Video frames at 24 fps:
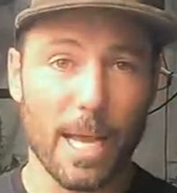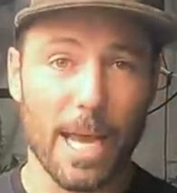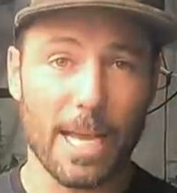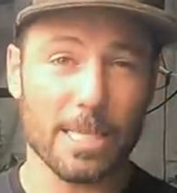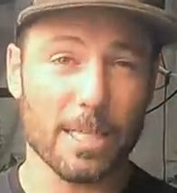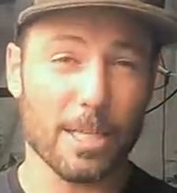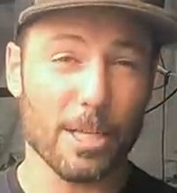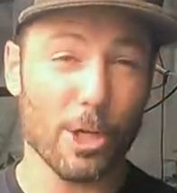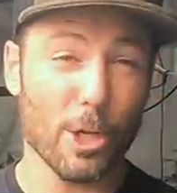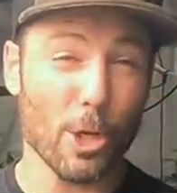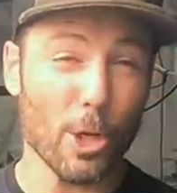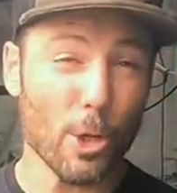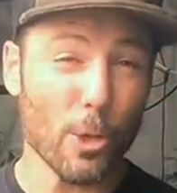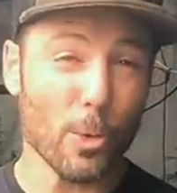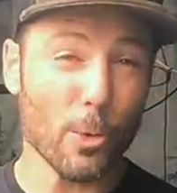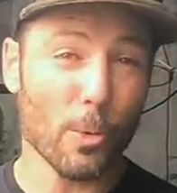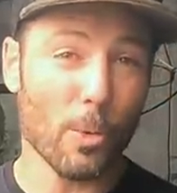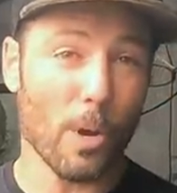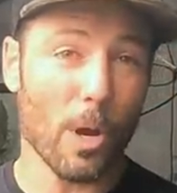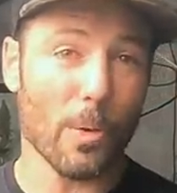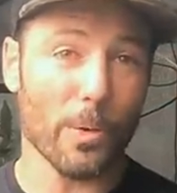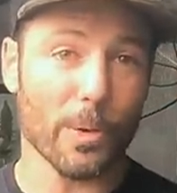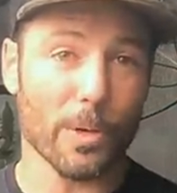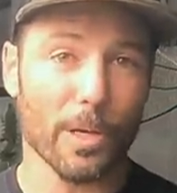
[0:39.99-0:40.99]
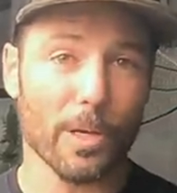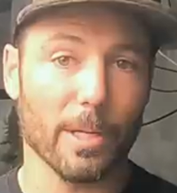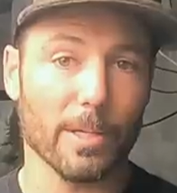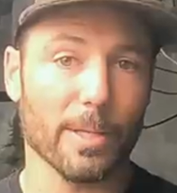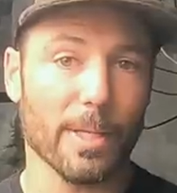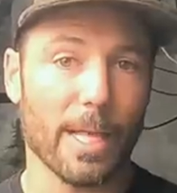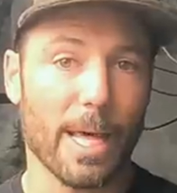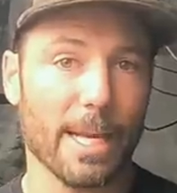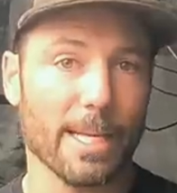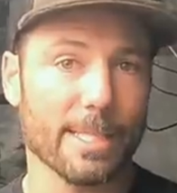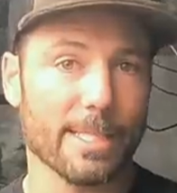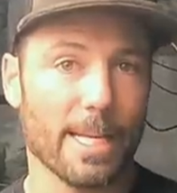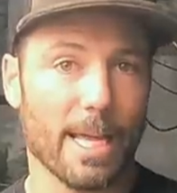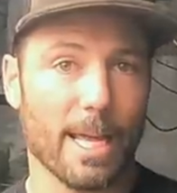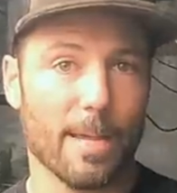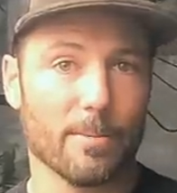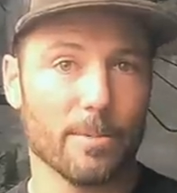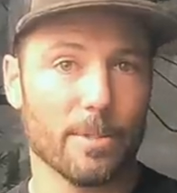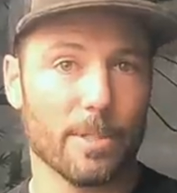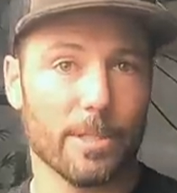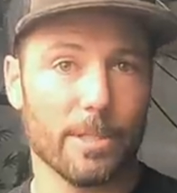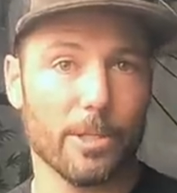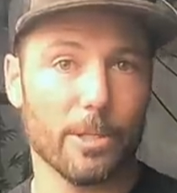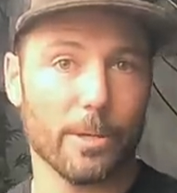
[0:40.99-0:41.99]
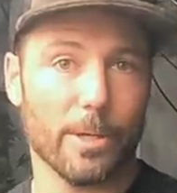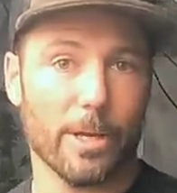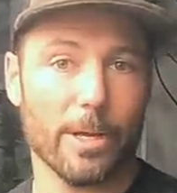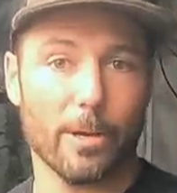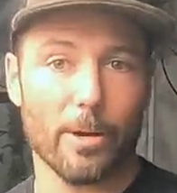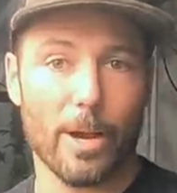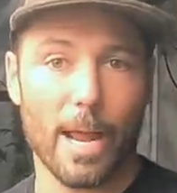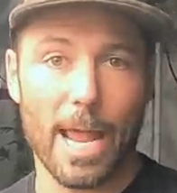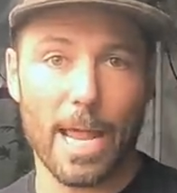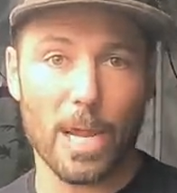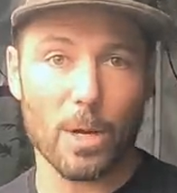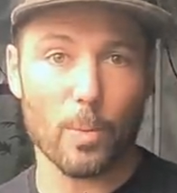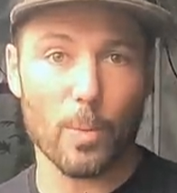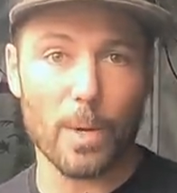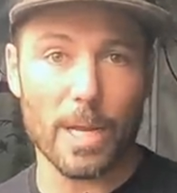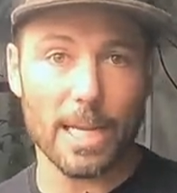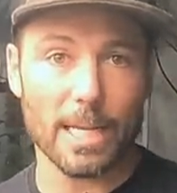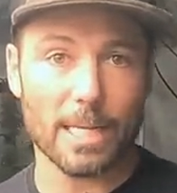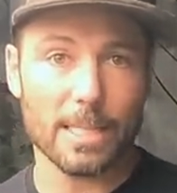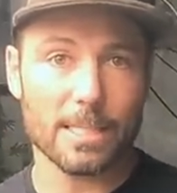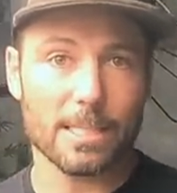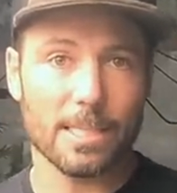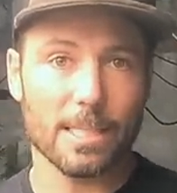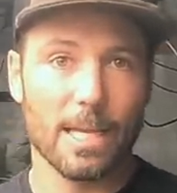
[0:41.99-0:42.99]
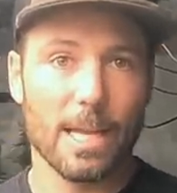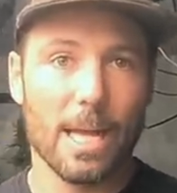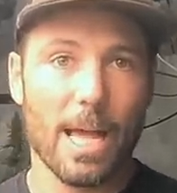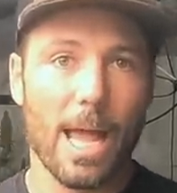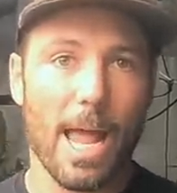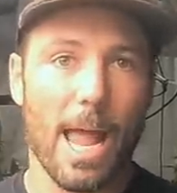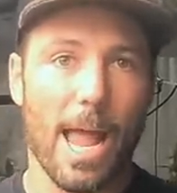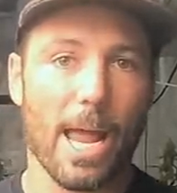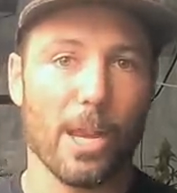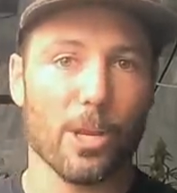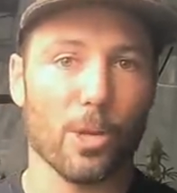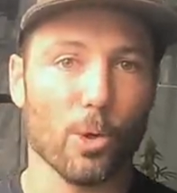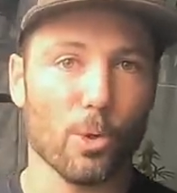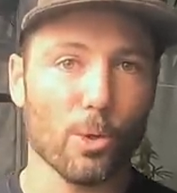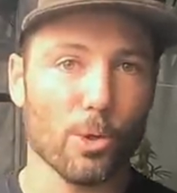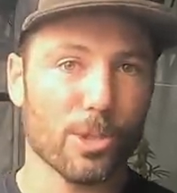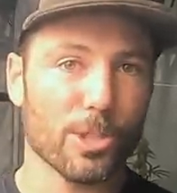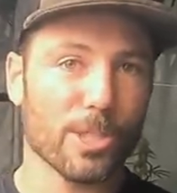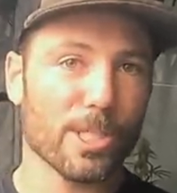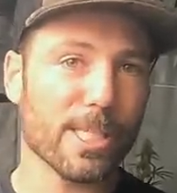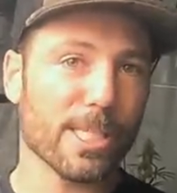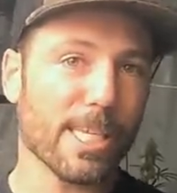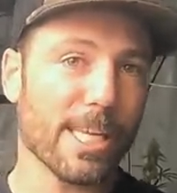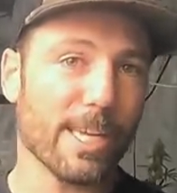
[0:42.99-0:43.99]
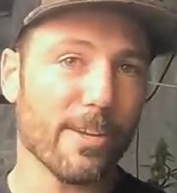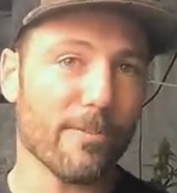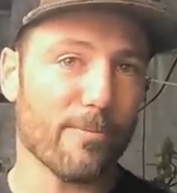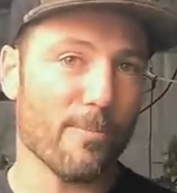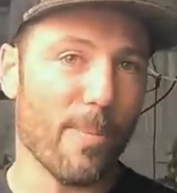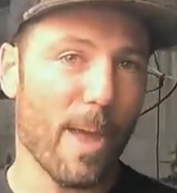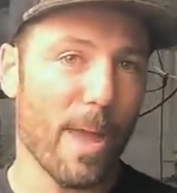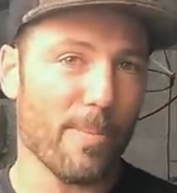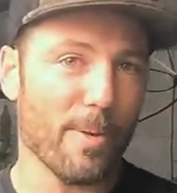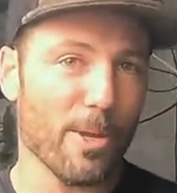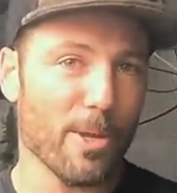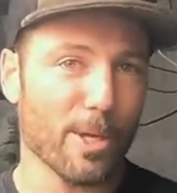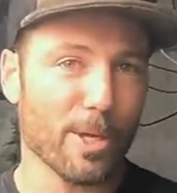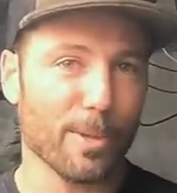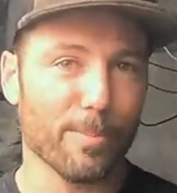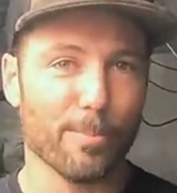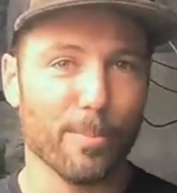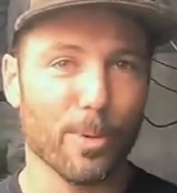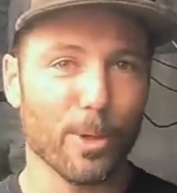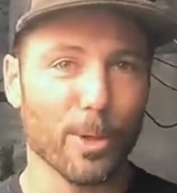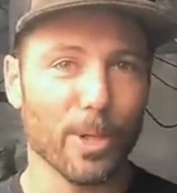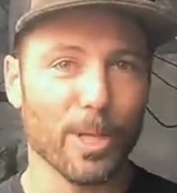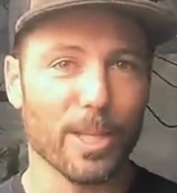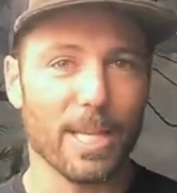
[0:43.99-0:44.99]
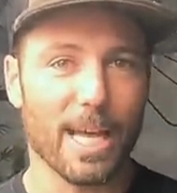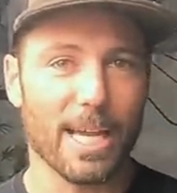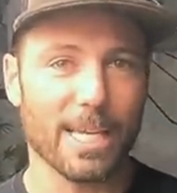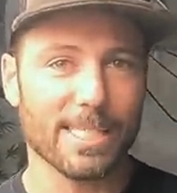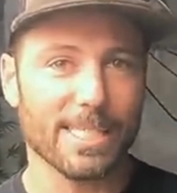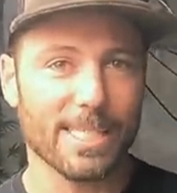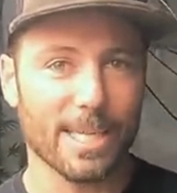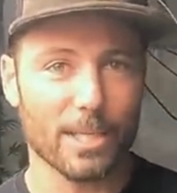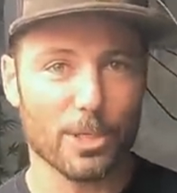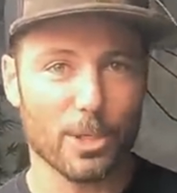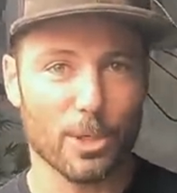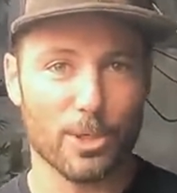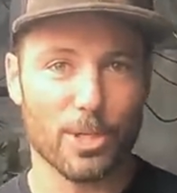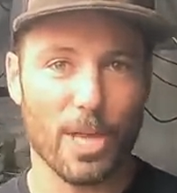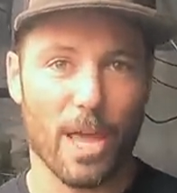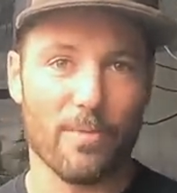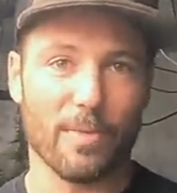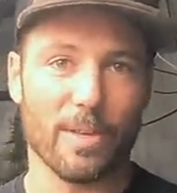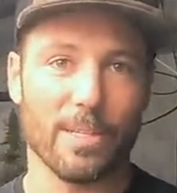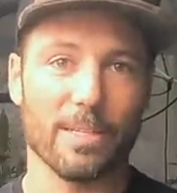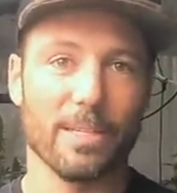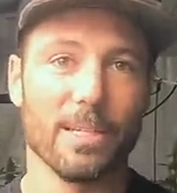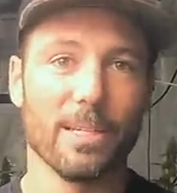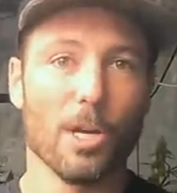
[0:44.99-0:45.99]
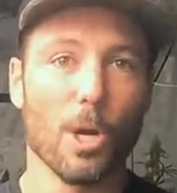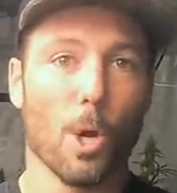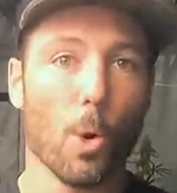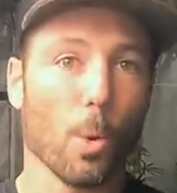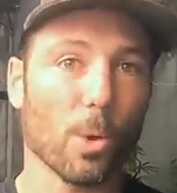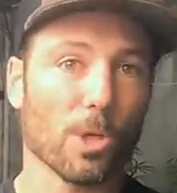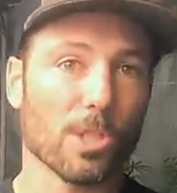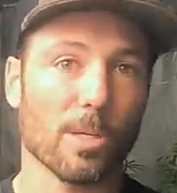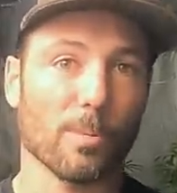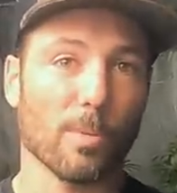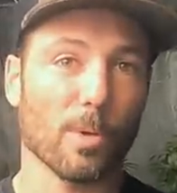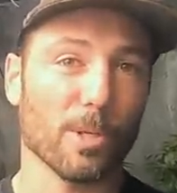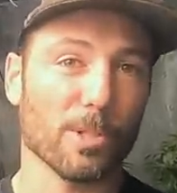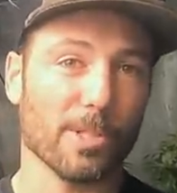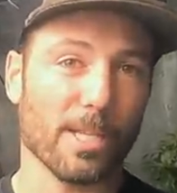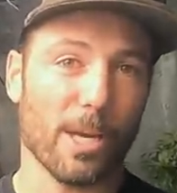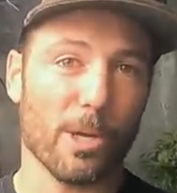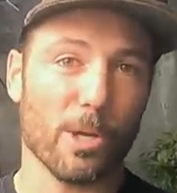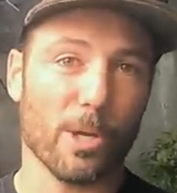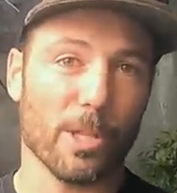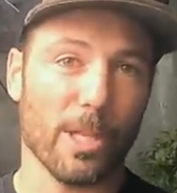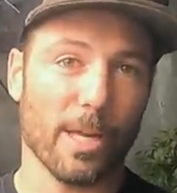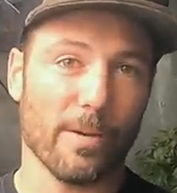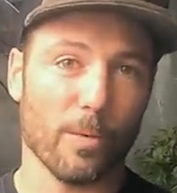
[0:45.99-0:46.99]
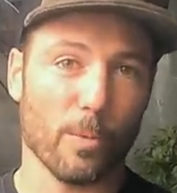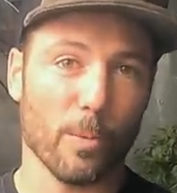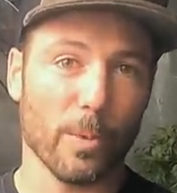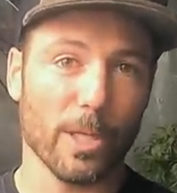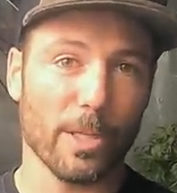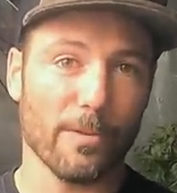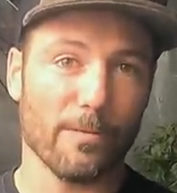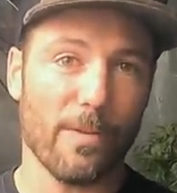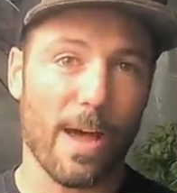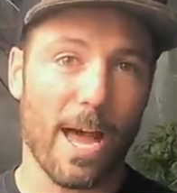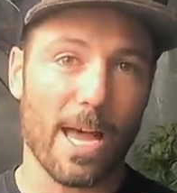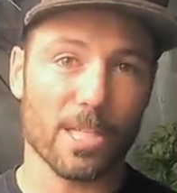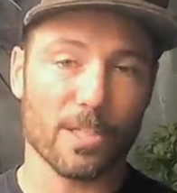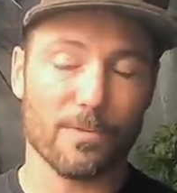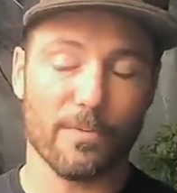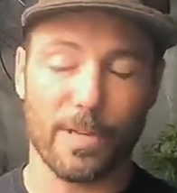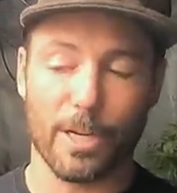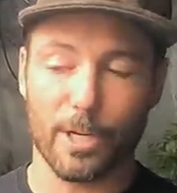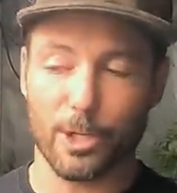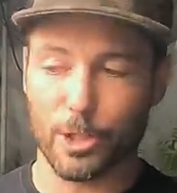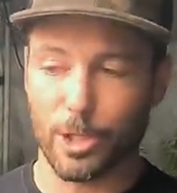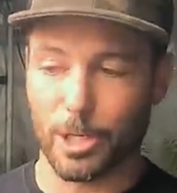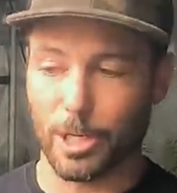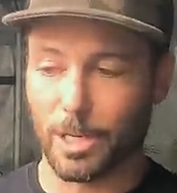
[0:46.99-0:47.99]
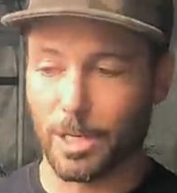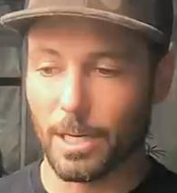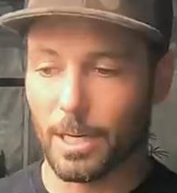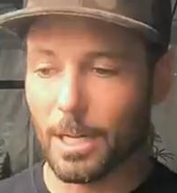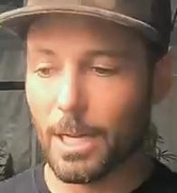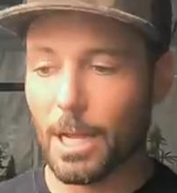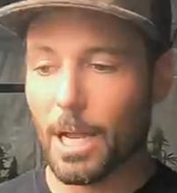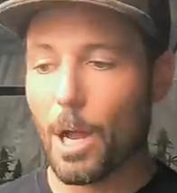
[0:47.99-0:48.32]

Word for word: As a new grower, a lot of times you'll hear eight weeks and you'll see if maybe you can pull it like six or seven, or someone will tell you they have a really fast finisher.